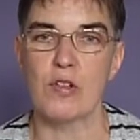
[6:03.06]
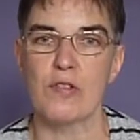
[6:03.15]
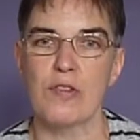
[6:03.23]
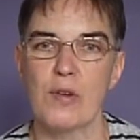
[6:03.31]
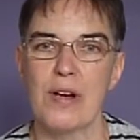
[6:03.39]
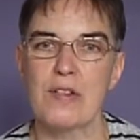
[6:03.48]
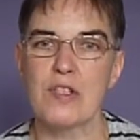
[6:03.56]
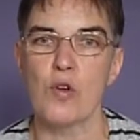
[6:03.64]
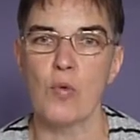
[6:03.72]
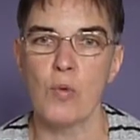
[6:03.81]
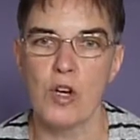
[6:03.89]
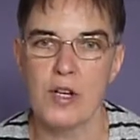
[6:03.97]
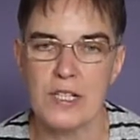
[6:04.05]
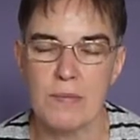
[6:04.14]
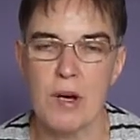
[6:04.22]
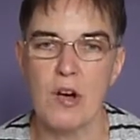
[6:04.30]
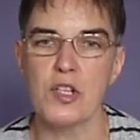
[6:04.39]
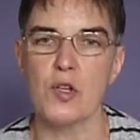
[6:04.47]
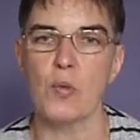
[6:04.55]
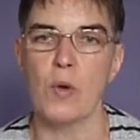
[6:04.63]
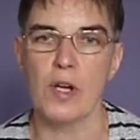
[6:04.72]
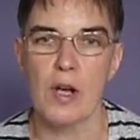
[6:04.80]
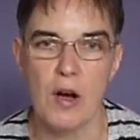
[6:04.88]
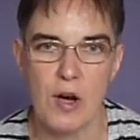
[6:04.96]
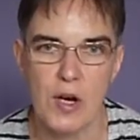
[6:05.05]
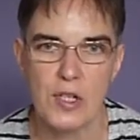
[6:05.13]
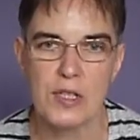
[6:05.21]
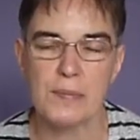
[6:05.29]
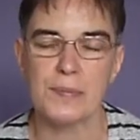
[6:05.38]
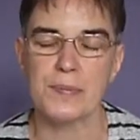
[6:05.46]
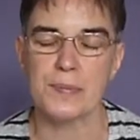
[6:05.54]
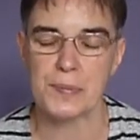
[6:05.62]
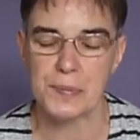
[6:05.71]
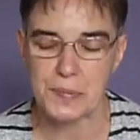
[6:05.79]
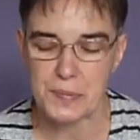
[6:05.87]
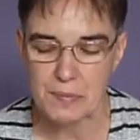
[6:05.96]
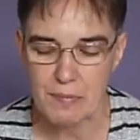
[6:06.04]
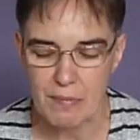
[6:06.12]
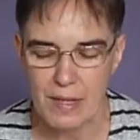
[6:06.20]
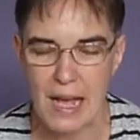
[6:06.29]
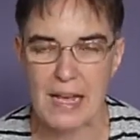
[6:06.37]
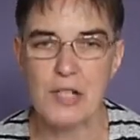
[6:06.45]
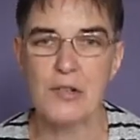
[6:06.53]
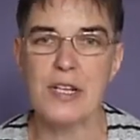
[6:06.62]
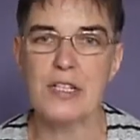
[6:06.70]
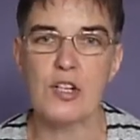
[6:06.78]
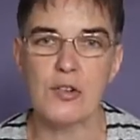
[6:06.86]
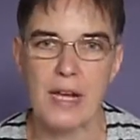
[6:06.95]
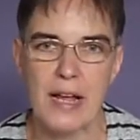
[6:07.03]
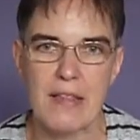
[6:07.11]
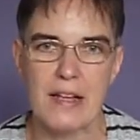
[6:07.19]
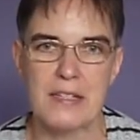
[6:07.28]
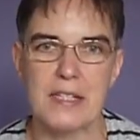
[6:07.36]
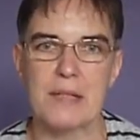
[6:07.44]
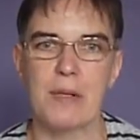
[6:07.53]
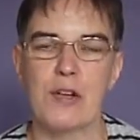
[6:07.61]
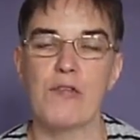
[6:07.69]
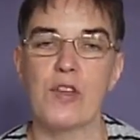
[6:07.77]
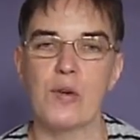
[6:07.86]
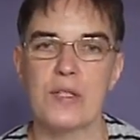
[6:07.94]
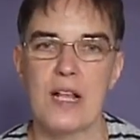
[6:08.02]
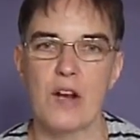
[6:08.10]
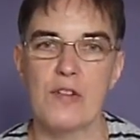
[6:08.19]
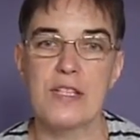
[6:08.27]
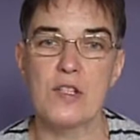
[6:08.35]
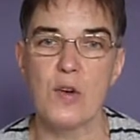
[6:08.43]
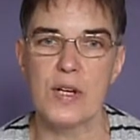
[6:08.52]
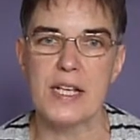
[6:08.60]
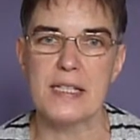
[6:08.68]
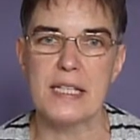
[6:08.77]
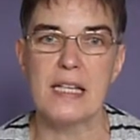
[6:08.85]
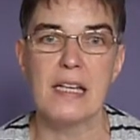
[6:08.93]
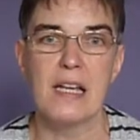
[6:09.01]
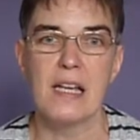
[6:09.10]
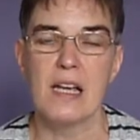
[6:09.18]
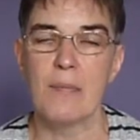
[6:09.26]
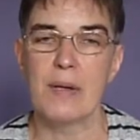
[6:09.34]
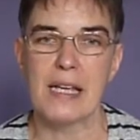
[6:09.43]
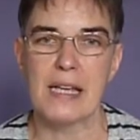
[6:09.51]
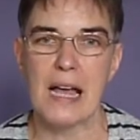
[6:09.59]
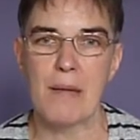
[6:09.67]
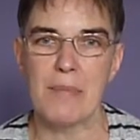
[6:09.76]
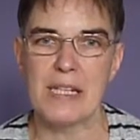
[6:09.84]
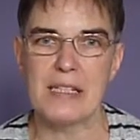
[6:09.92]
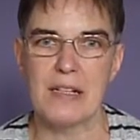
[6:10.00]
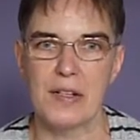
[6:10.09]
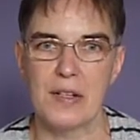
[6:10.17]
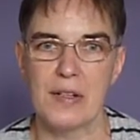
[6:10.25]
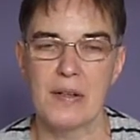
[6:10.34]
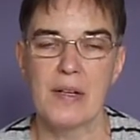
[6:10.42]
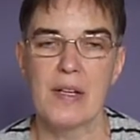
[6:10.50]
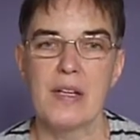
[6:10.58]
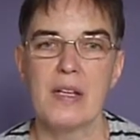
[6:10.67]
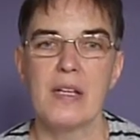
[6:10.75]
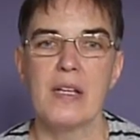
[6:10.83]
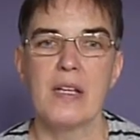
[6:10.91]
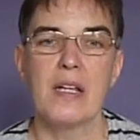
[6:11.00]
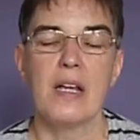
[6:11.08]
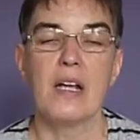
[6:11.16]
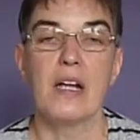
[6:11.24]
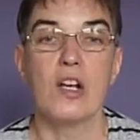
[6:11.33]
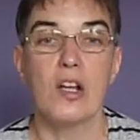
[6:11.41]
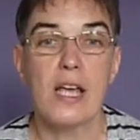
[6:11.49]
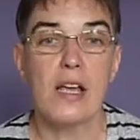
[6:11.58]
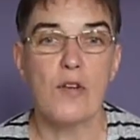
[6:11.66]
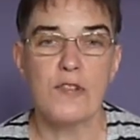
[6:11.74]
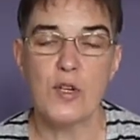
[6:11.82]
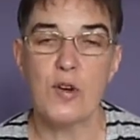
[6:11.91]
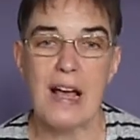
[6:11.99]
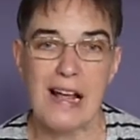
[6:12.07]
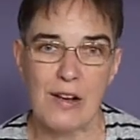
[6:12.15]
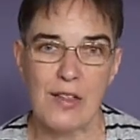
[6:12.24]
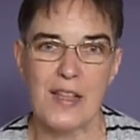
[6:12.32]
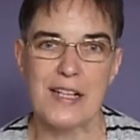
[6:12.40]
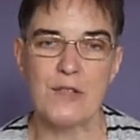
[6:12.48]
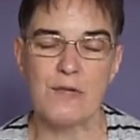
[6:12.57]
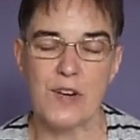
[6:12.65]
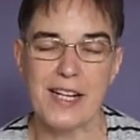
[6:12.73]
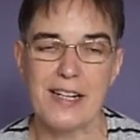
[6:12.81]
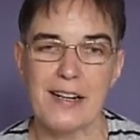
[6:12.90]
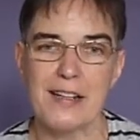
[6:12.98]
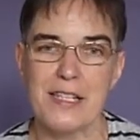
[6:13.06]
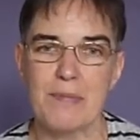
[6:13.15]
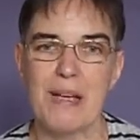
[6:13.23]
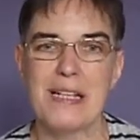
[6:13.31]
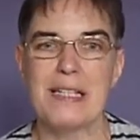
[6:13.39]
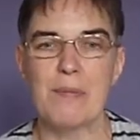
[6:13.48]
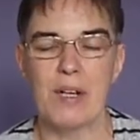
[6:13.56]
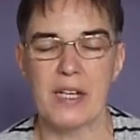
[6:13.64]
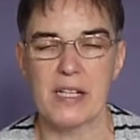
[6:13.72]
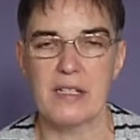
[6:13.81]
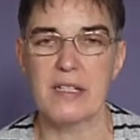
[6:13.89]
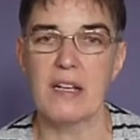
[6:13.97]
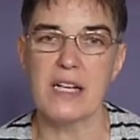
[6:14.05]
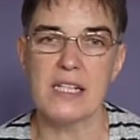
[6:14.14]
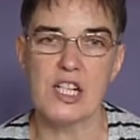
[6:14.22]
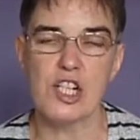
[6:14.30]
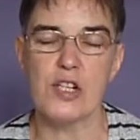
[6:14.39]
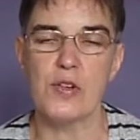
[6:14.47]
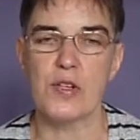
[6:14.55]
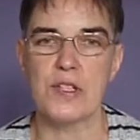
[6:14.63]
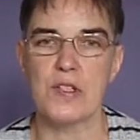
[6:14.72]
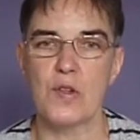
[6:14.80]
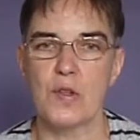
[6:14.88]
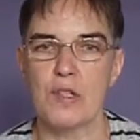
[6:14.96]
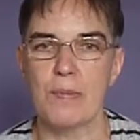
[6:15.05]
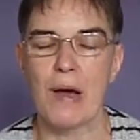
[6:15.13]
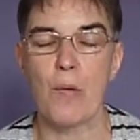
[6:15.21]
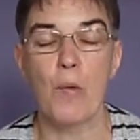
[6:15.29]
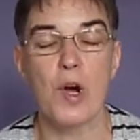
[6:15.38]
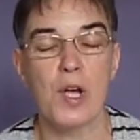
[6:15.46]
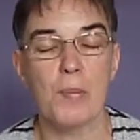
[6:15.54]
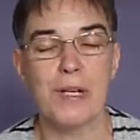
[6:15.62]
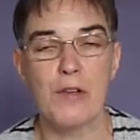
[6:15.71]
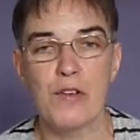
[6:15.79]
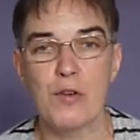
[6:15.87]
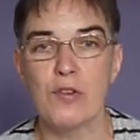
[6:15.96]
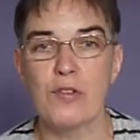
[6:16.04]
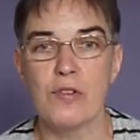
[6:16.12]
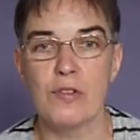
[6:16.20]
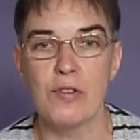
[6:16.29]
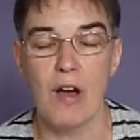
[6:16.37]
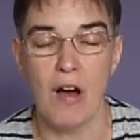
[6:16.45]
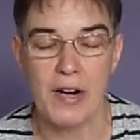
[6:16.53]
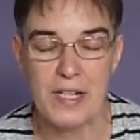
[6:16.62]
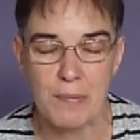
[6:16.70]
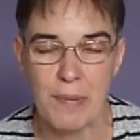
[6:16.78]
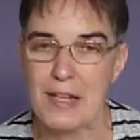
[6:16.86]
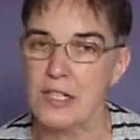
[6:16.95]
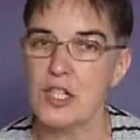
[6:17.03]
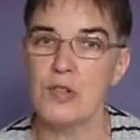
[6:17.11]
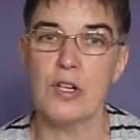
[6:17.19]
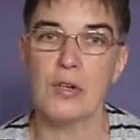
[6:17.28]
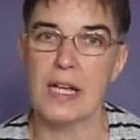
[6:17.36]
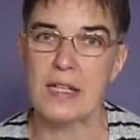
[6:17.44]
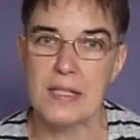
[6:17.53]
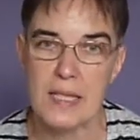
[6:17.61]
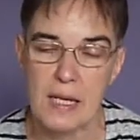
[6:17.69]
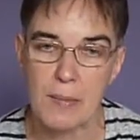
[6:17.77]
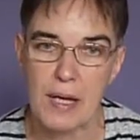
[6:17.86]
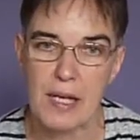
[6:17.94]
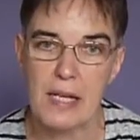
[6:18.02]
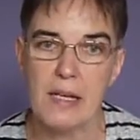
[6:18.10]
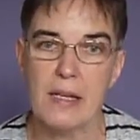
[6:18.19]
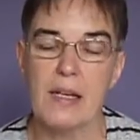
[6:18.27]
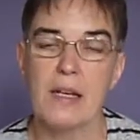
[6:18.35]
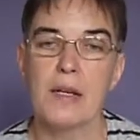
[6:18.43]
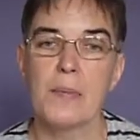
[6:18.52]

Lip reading: only got a few hours, you'll work smart, you'll work hard, and you need to create that discipline for yourself. It's not easy, but it can be done. Looking after your health is vital. This may seem like a side issue because it's not about work, but if you are independent, you don't get sick pay.